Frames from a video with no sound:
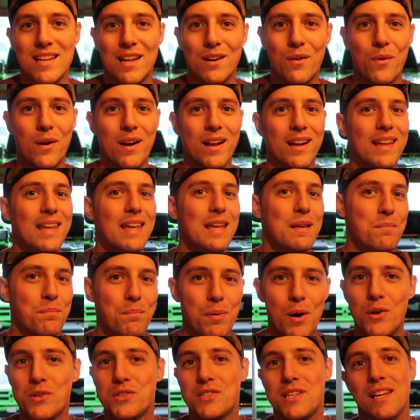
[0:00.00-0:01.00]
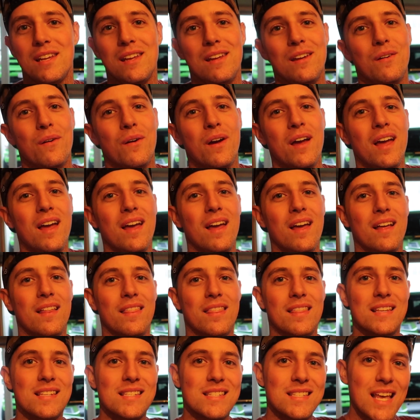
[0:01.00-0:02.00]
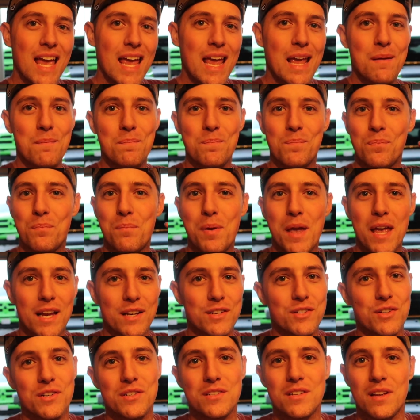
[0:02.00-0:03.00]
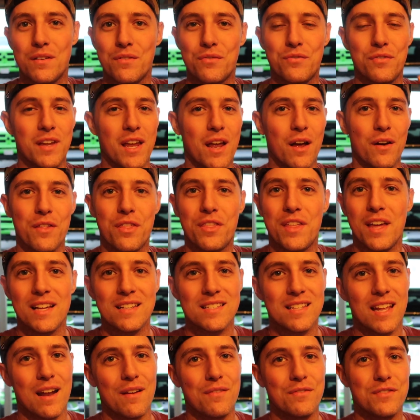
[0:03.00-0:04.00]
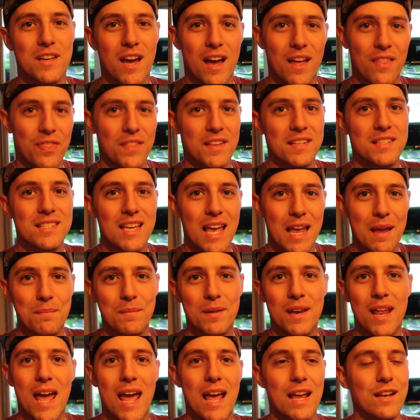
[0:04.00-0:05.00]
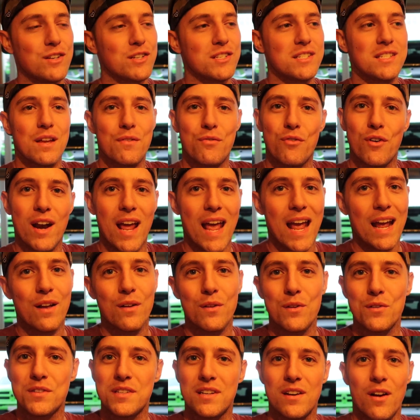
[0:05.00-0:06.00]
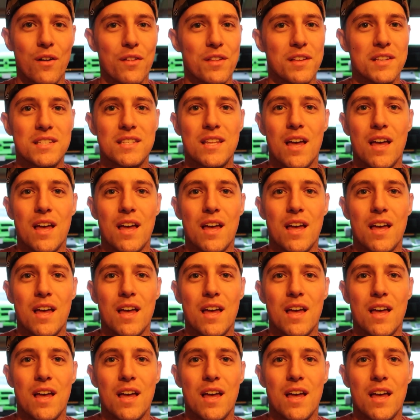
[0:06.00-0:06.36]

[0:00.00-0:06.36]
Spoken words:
I don't want to keep posting you the same pictures of things that I've done the same day, just different angles and all this